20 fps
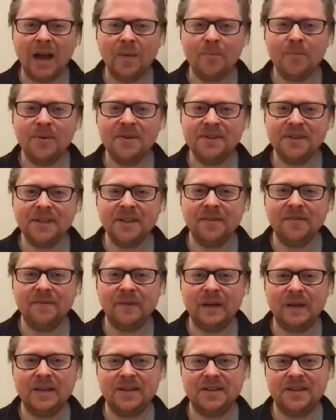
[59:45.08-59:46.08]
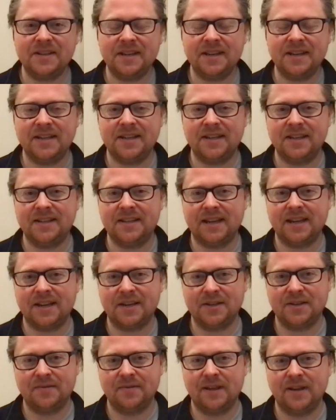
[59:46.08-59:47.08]
happens in the first 60
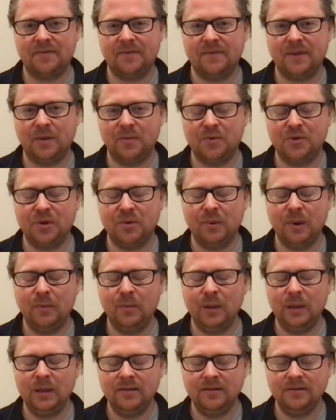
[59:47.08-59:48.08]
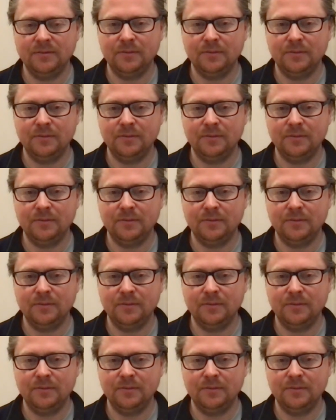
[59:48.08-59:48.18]
seconds of that film? Do you remember?